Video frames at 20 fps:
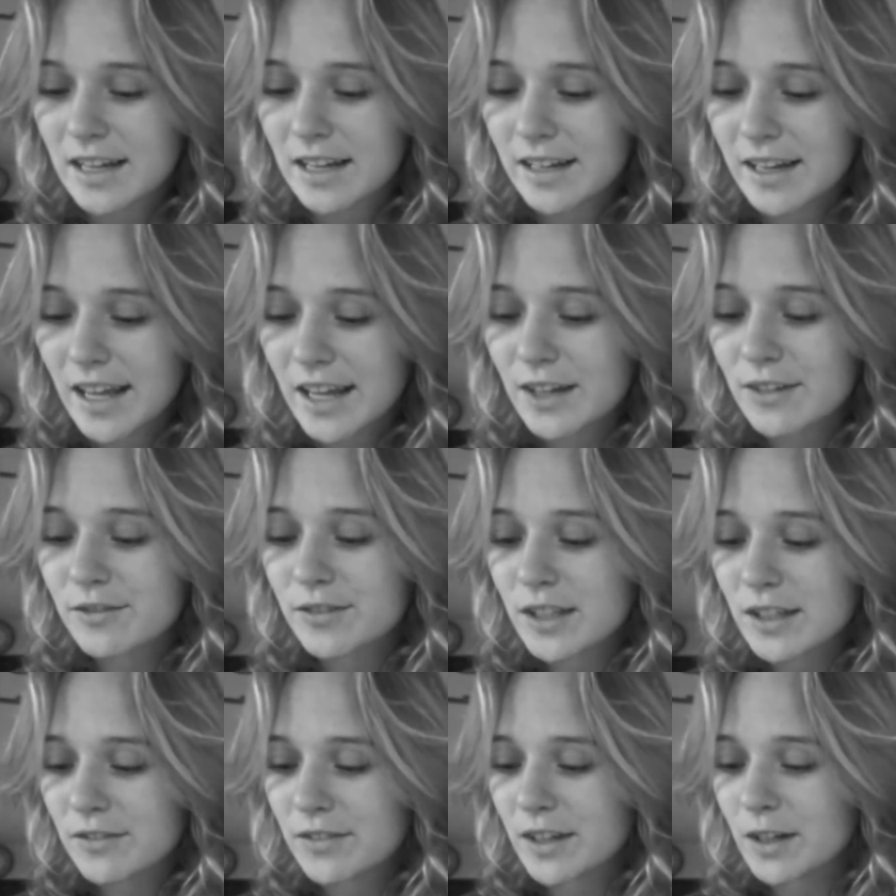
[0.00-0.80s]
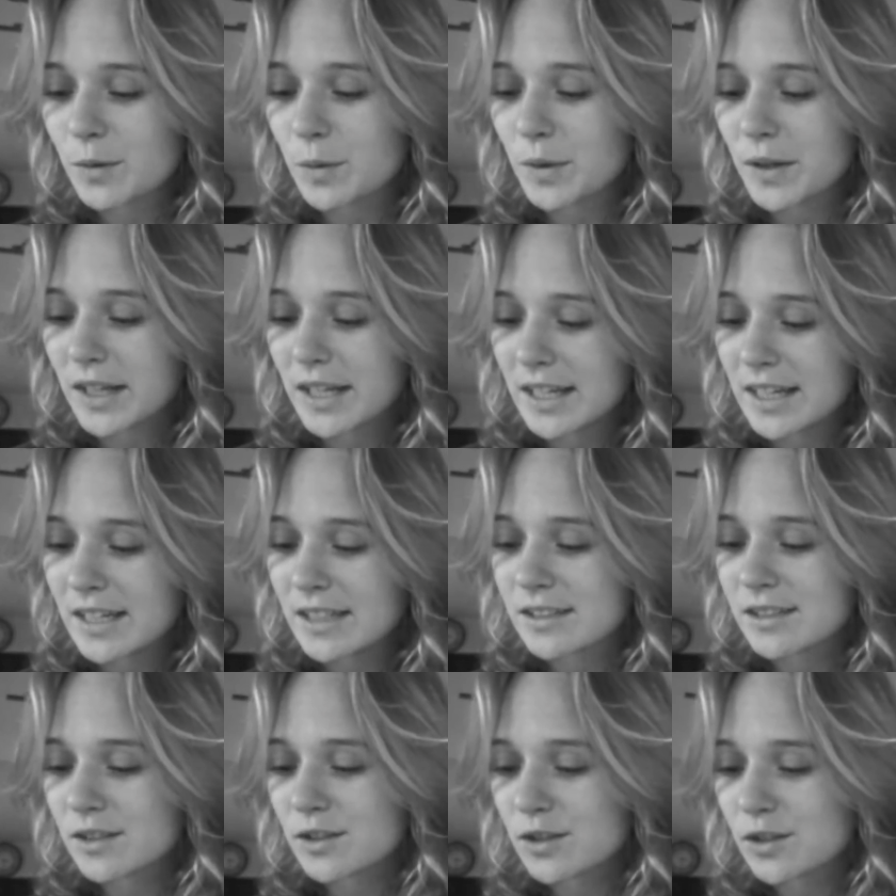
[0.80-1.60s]
Native living will
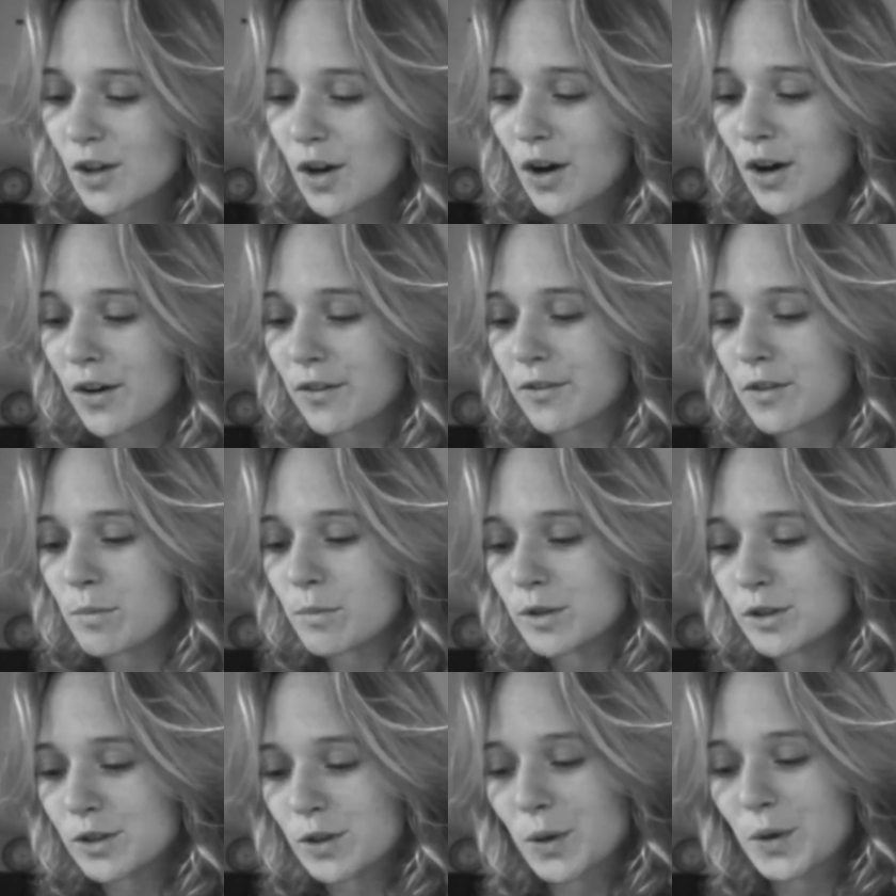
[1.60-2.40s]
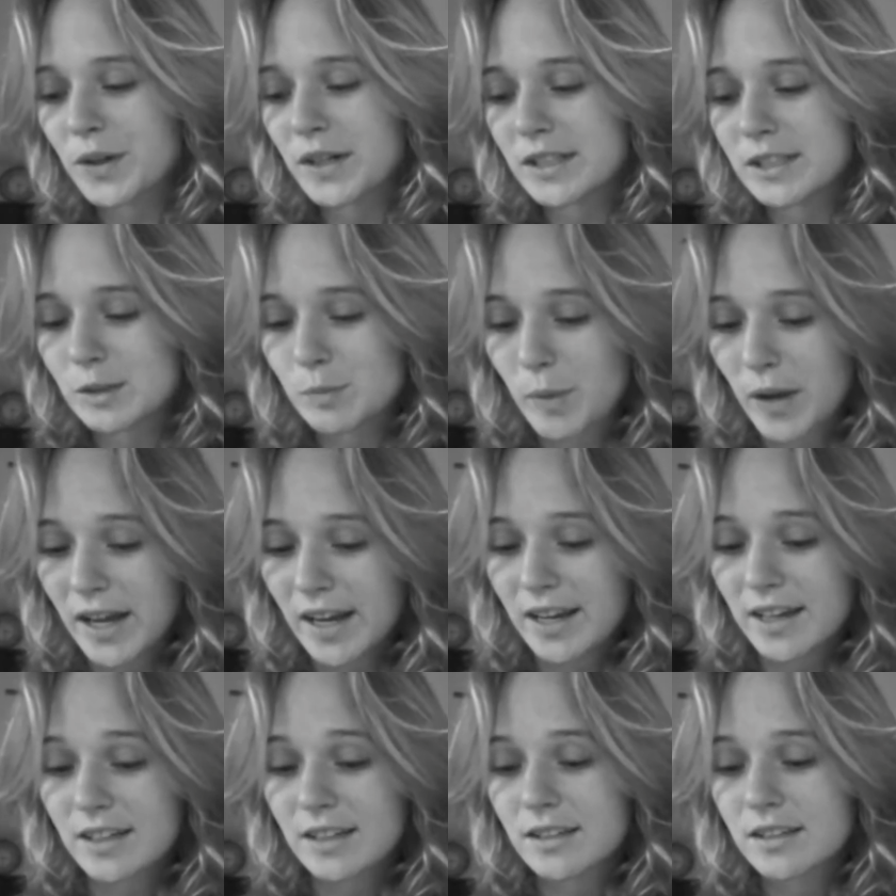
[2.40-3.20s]
ease and solve the majority's
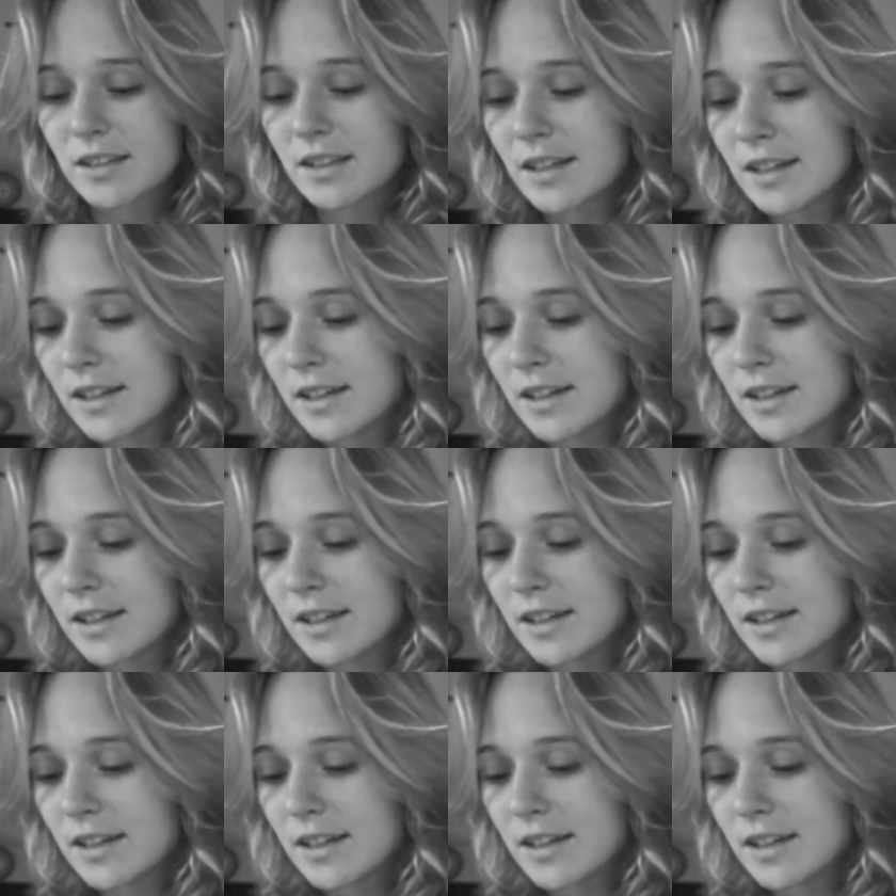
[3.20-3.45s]
pain.